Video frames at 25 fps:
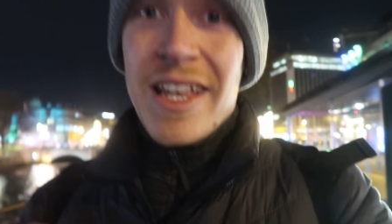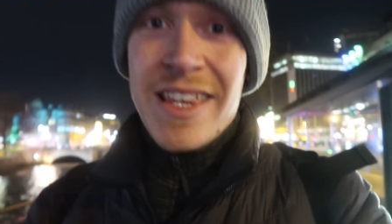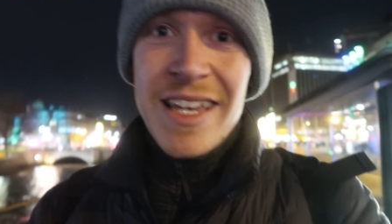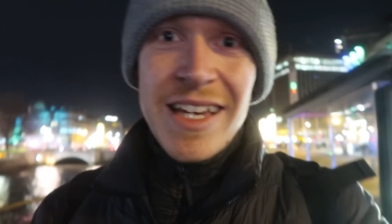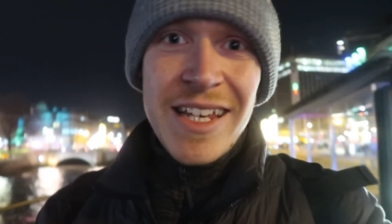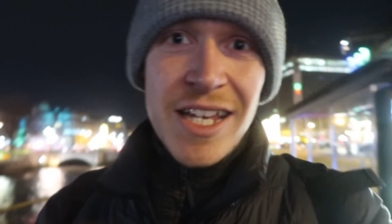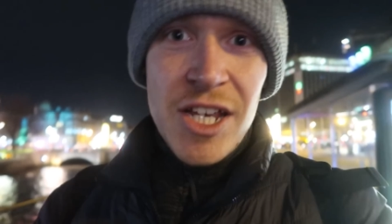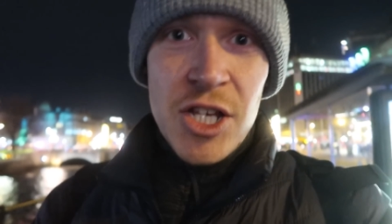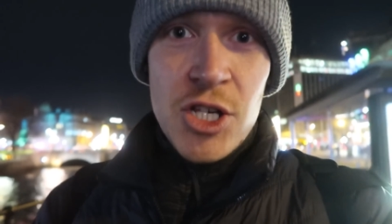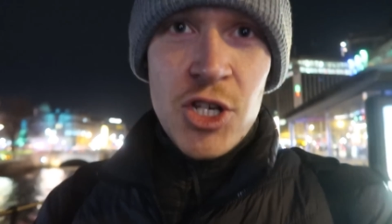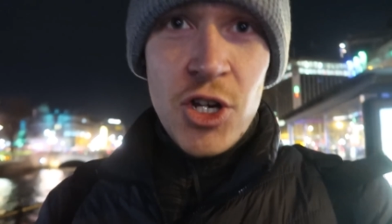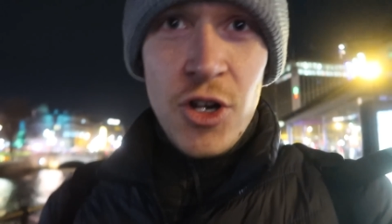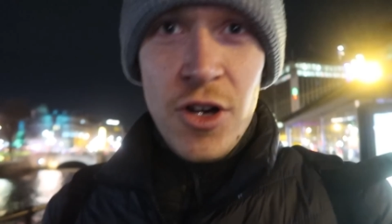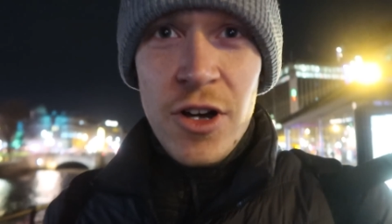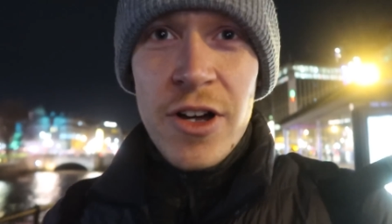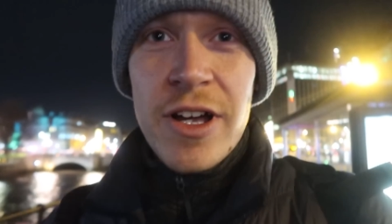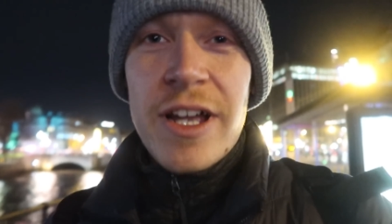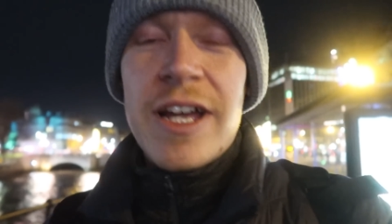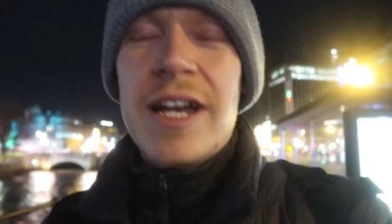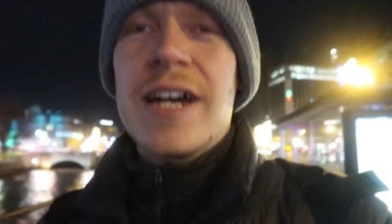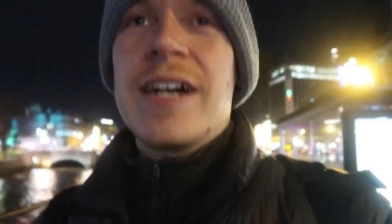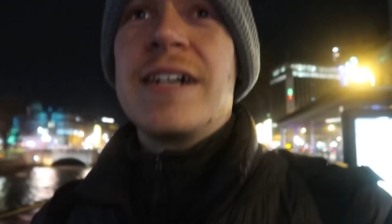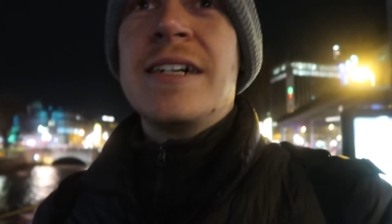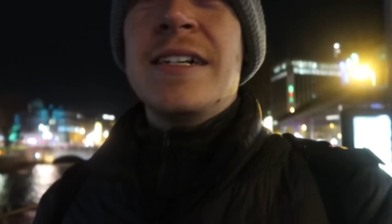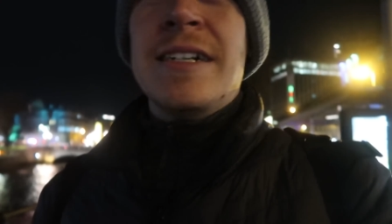I did
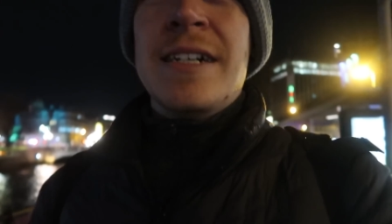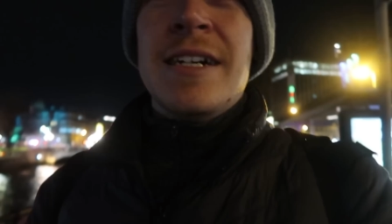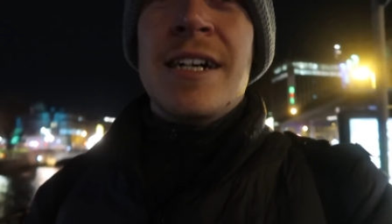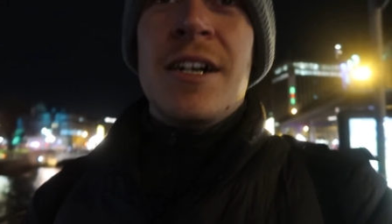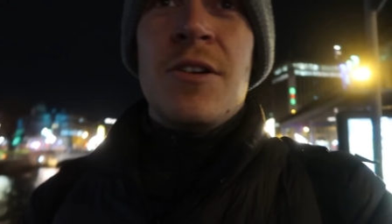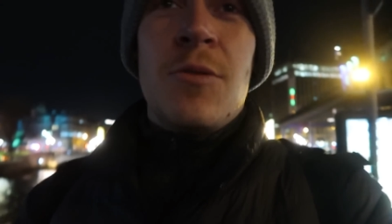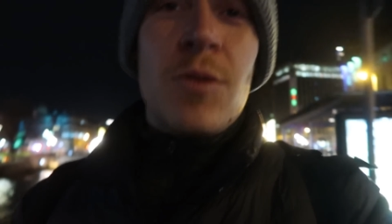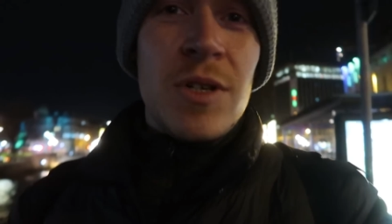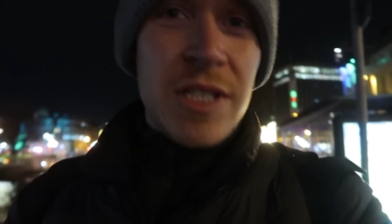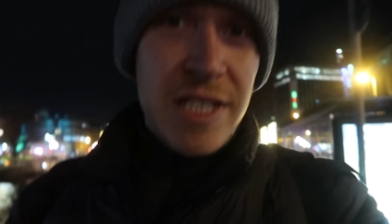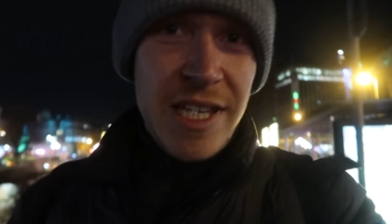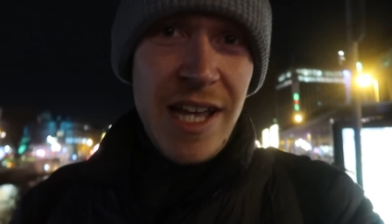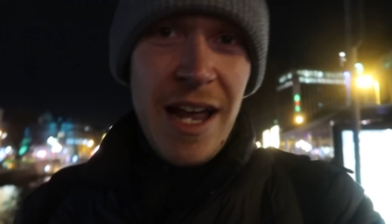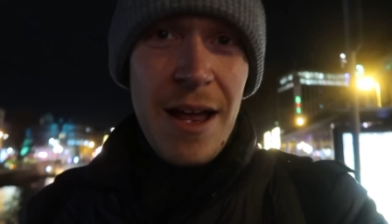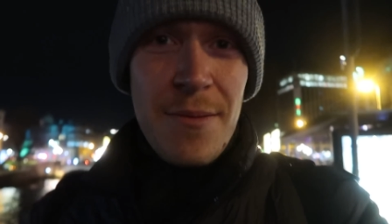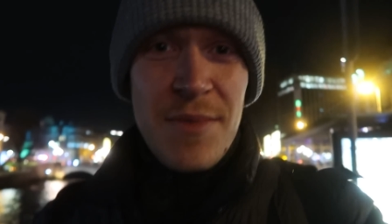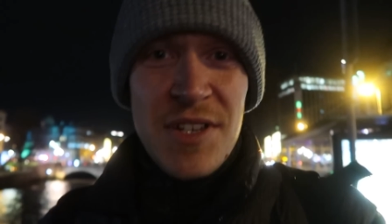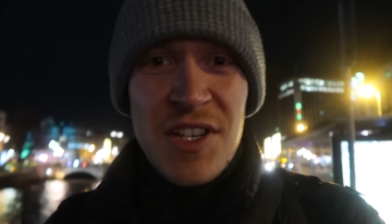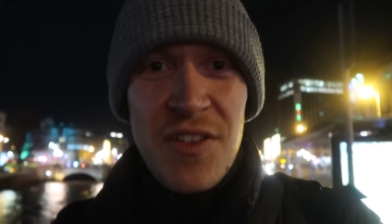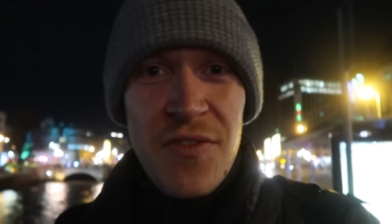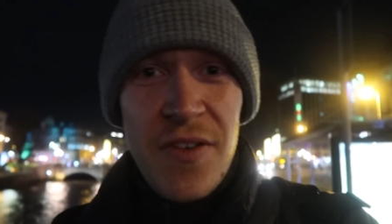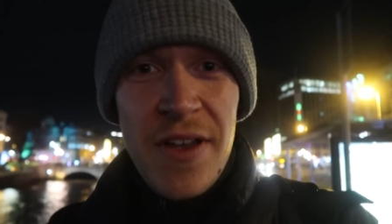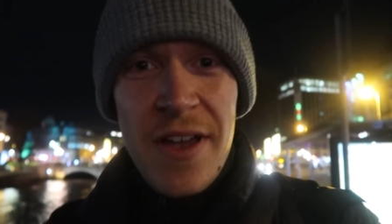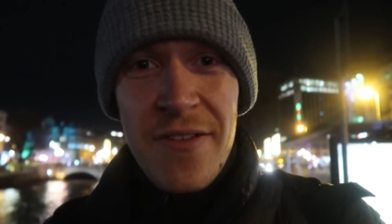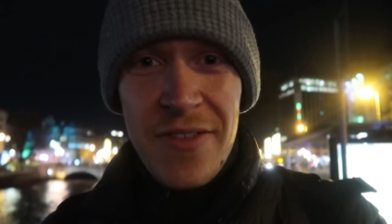enjoy was the
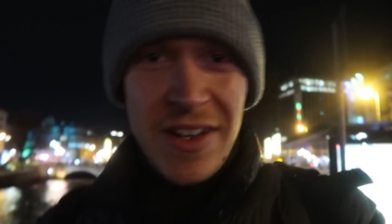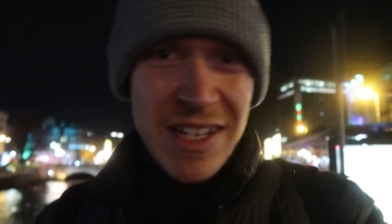atmosphere.